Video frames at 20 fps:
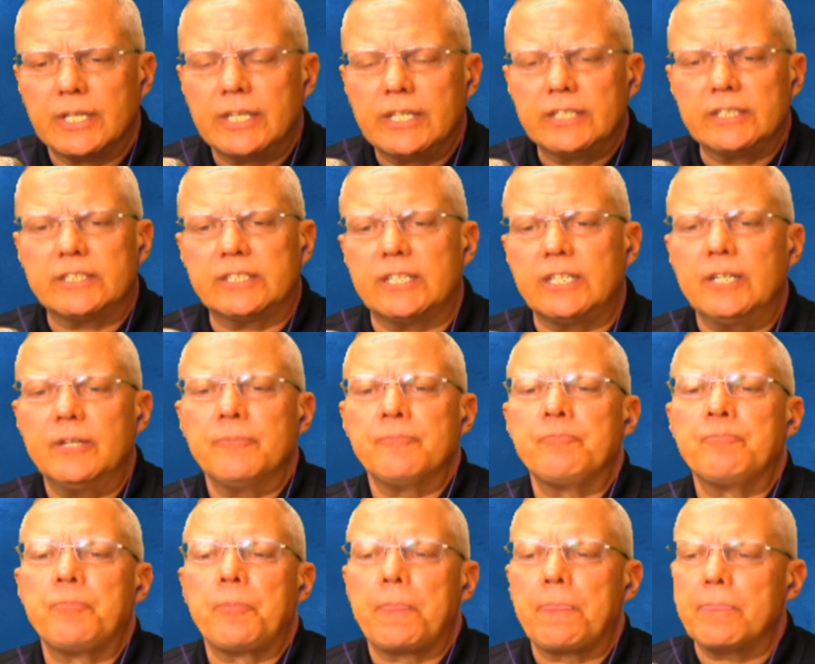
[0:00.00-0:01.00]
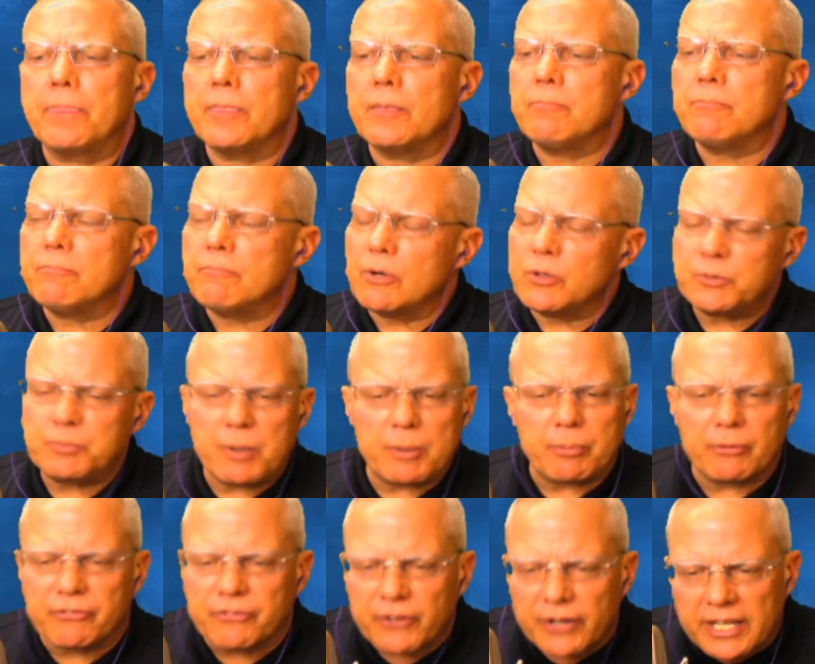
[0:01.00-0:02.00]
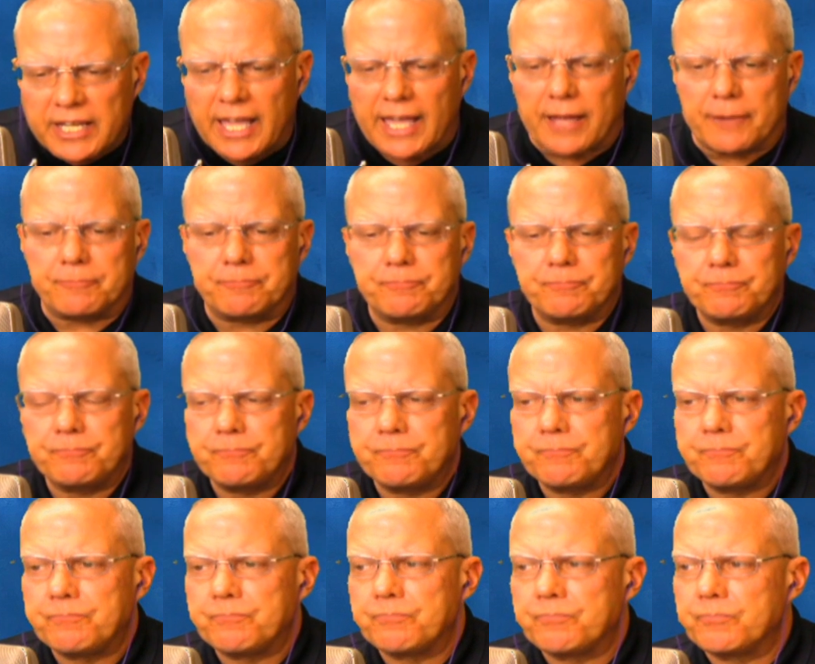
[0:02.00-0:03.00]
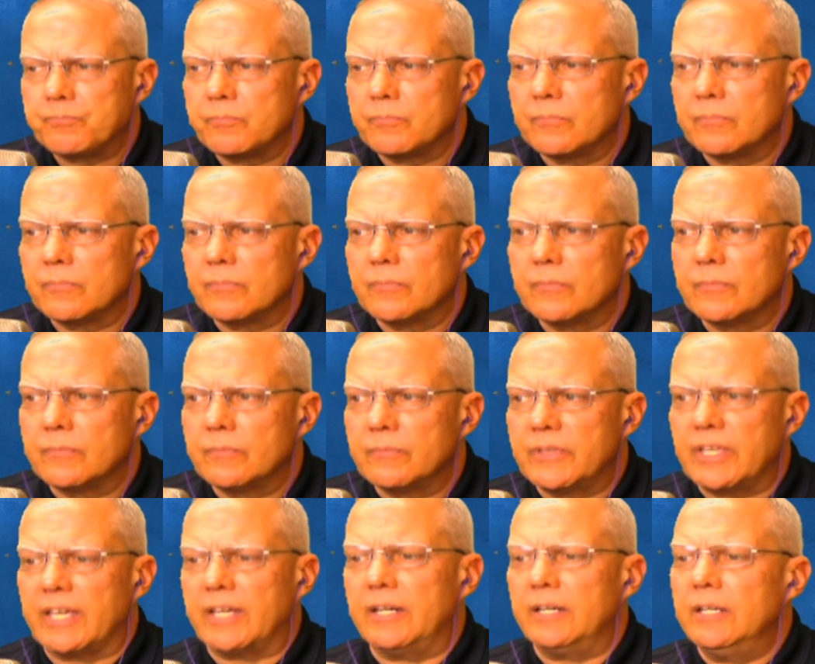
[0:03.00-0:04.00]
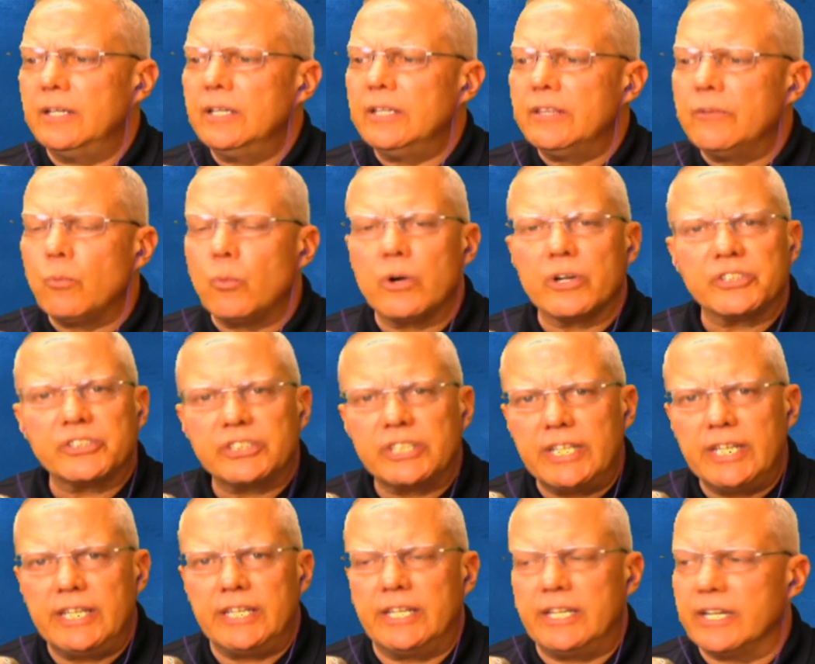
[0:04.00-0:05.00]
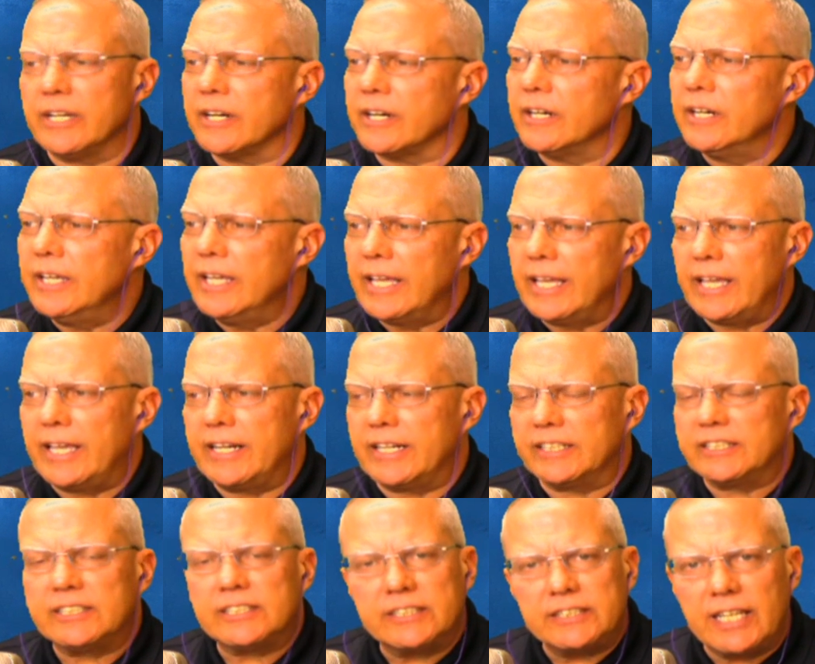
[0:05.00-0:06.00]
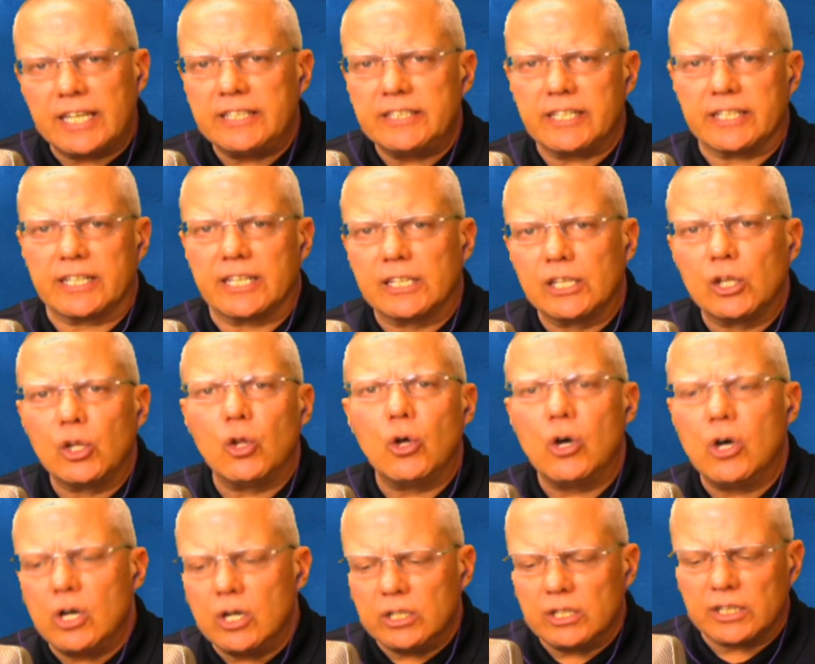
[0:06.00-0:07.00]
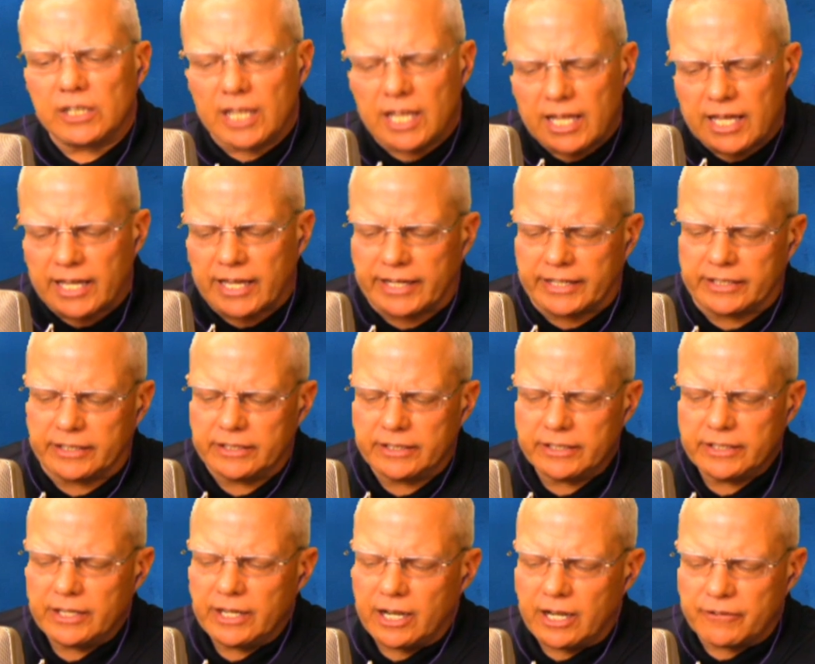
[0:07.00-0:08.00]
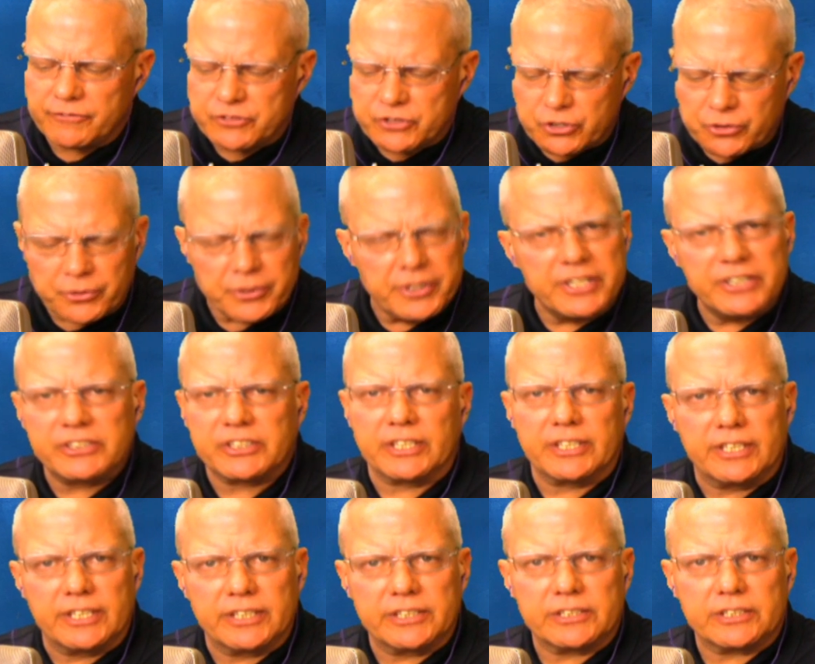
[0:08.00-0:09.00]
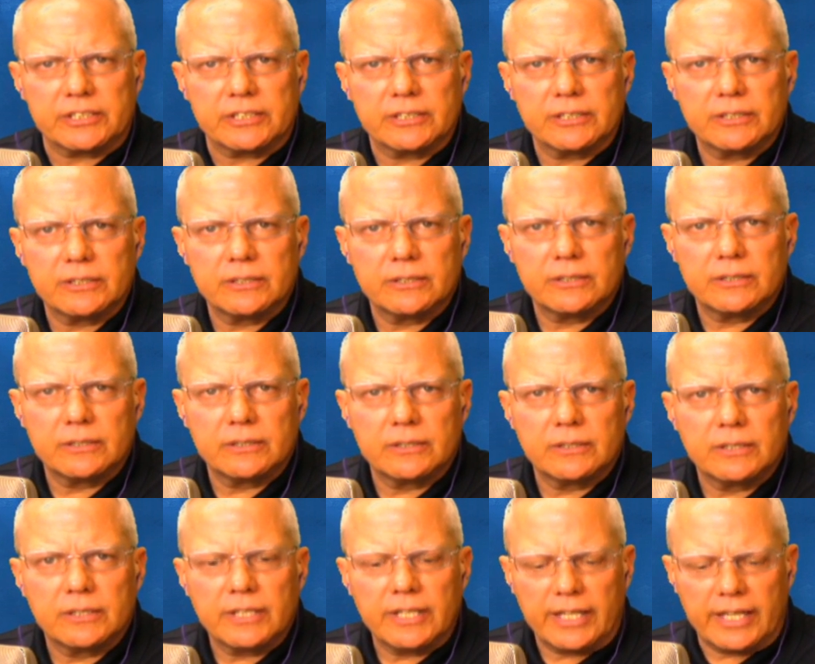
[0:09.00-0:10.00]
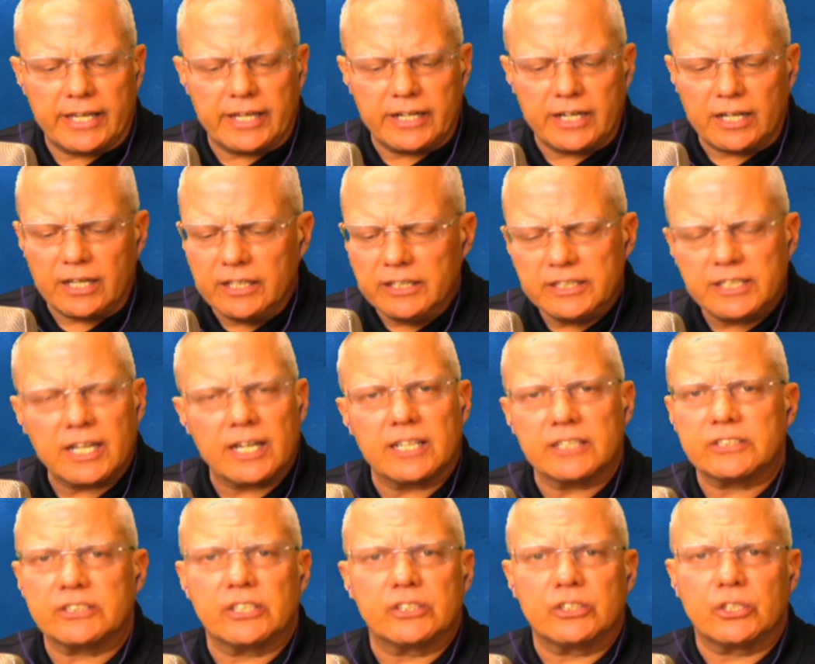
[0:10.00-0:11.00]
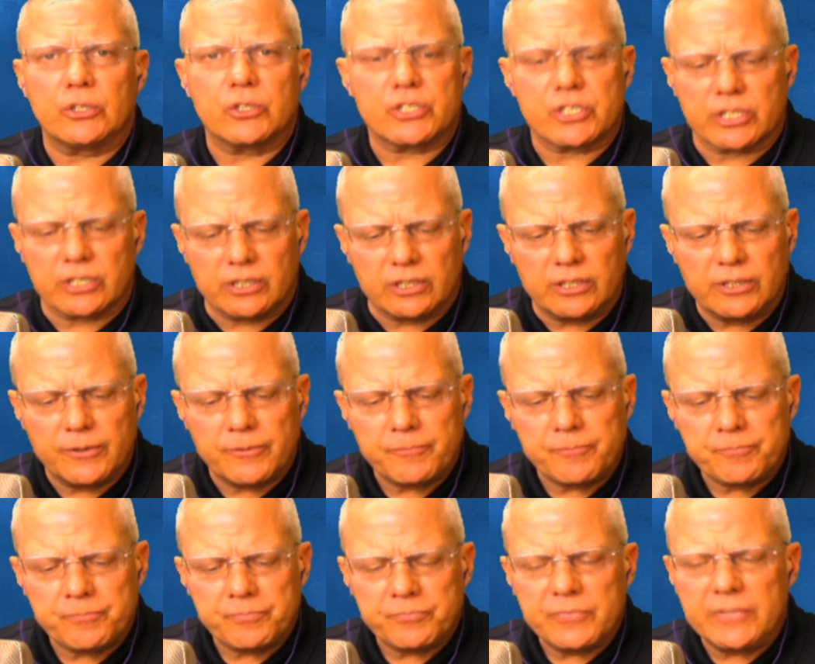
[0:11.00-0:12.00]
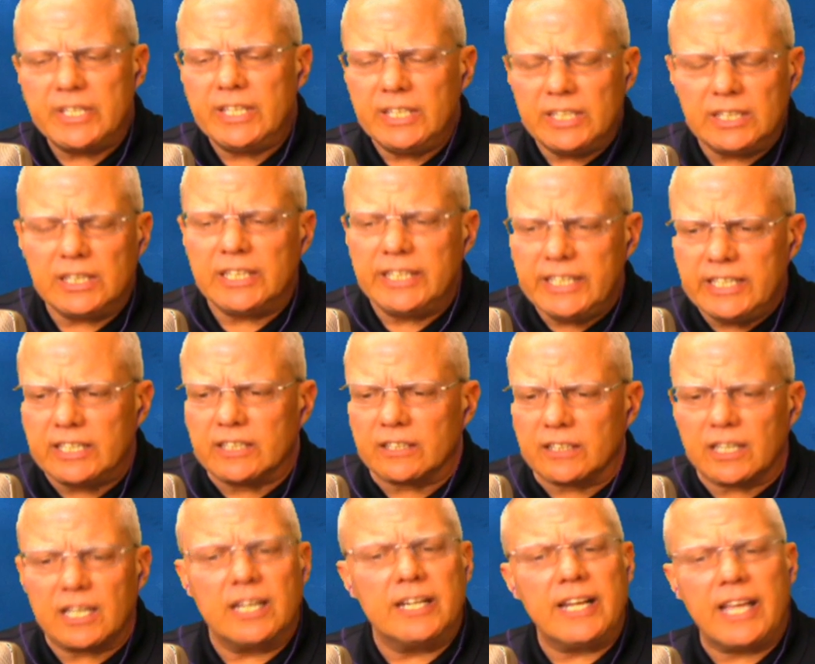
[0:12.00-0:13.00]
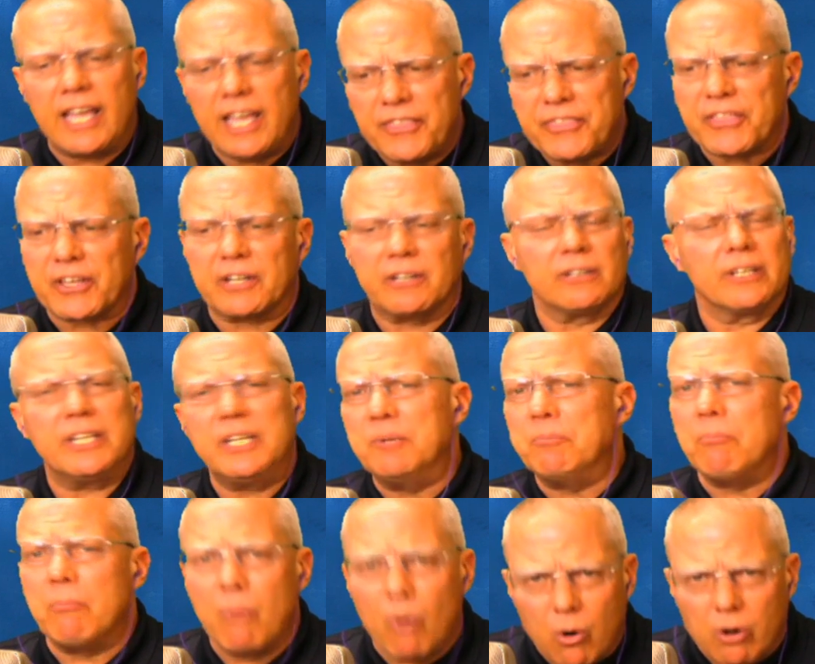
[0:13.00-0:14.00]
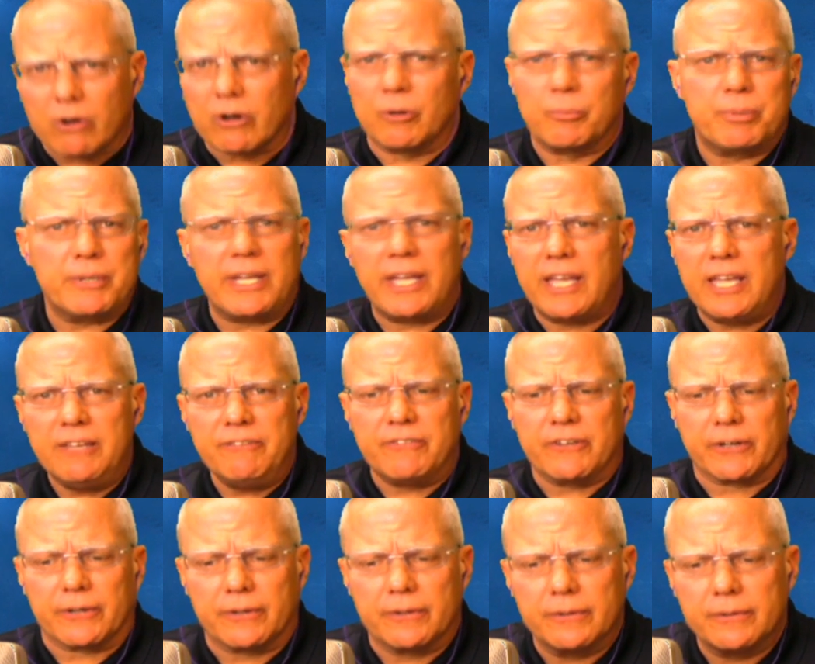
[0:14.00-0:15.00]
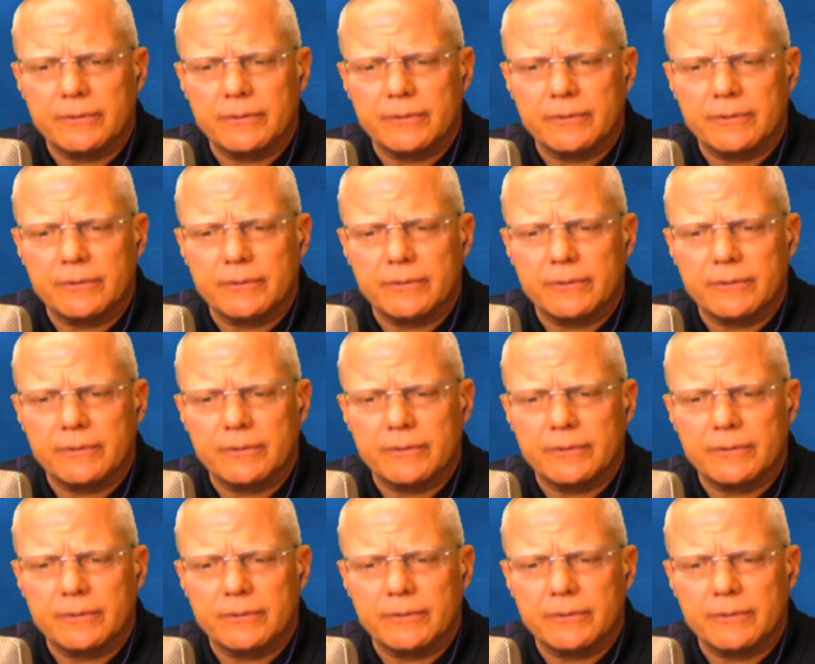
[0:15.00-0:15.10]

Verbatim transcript: You see, most people forget that we're seeing here an extended and long line of treasonous and unconstitutional, illegal, unethical, immoral behavior.